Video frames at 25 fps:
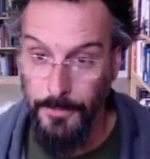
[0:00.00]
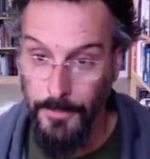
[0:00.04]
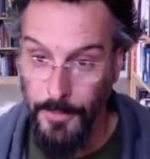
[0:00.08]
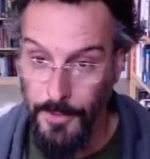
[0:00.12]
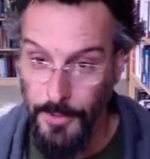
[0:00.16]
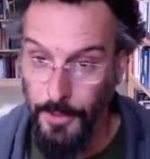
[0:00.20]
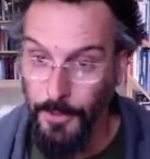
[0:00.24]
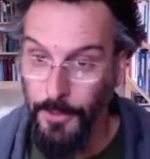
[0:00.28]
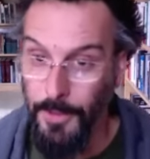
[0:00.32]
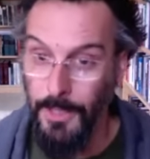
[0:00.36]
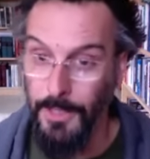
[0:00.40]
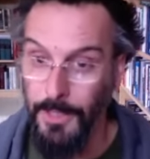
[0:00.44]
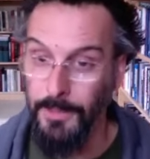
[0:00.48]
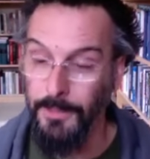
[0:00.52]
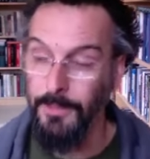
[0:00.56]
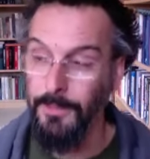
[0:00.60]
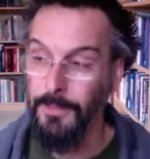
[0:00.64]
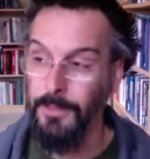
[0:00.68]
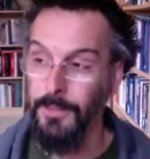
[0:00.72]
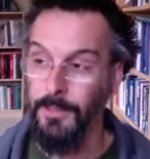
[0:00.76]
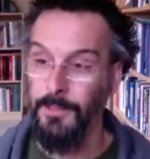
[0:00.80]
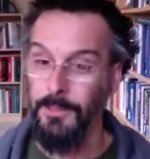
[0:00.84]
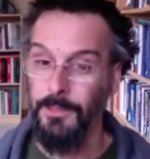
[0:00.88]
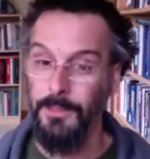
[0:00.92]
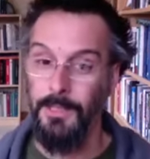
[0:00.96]
So
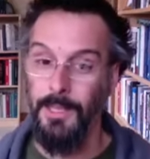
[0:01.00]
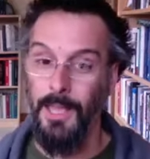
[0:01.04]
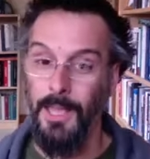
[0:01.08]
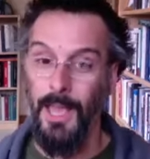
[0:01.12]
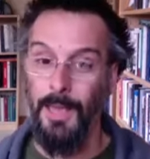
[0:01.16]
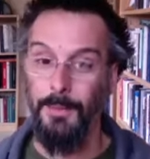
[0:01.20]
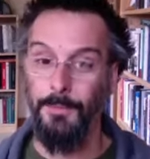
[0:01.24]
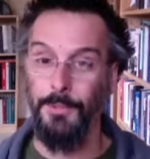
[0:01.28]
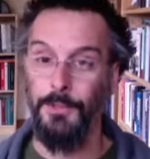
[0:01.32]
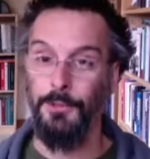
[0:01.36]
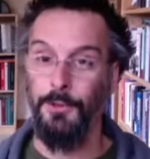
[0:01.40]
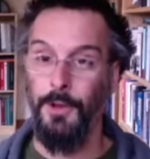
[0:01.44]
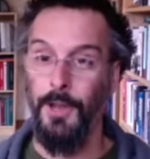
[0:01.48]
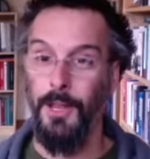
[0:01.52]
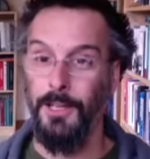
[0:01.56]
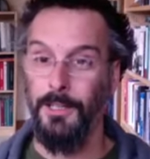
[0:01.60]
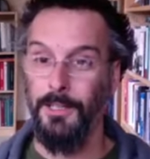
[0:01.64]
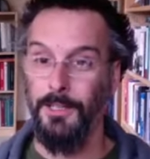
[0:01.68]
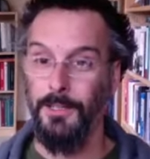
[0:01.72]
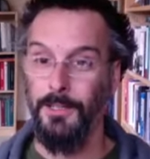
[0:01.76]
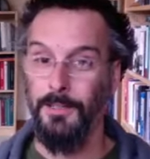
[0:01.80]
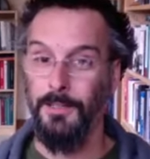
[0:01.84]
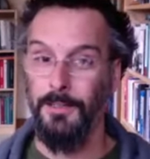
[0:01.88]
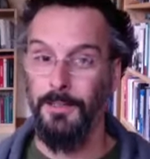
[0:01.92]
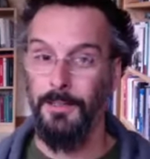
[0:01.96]
like the
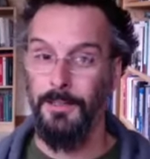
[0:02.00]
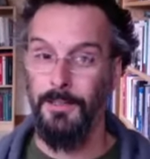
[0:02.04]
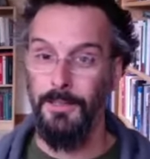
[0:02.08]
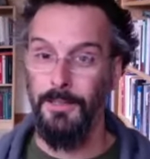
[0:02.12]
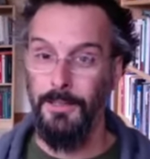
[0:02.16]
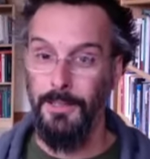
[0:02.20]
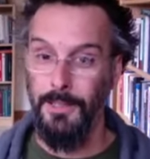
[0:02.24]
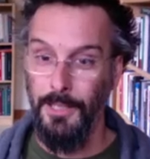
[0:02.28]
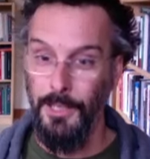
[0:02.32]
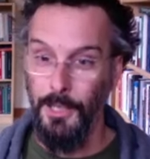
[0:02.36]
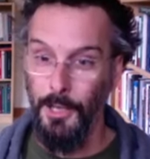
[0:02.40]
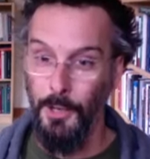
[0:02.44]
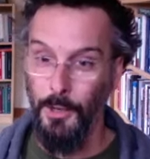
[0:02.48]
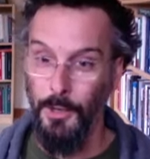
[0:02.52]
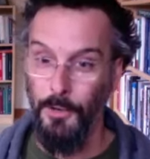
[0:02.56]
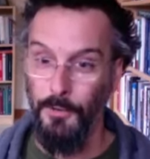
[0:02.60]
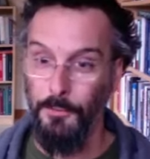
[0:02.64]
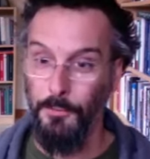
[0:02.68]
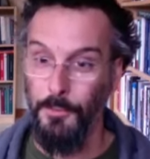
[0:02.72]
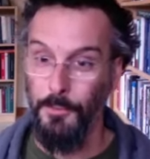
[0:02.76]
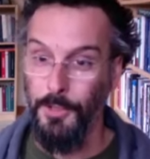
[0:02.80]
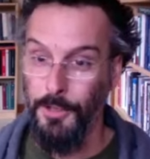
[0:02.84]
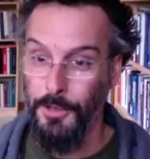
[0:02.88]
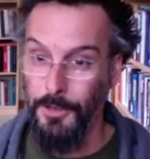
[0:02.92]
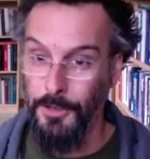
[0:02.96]
abstract ego
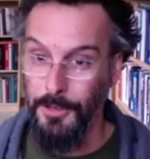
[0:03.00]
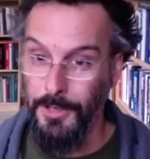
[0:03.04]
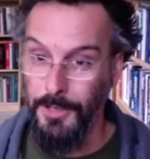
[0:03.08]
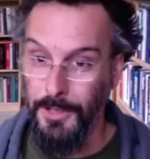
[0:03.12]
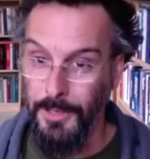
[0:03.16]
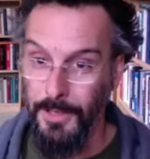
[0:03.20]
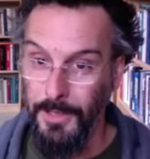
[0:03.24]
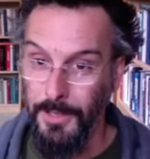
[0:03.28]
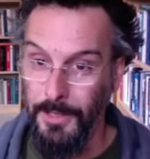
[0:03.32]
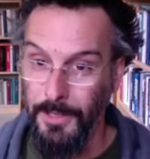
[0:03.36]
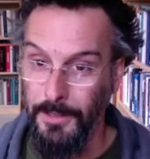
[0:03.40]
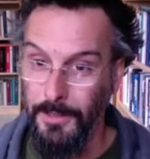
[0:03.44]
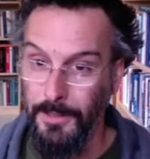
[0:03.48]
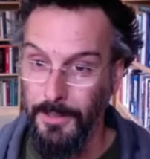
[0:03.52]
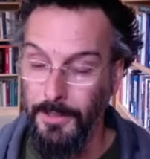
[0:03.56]
of modernity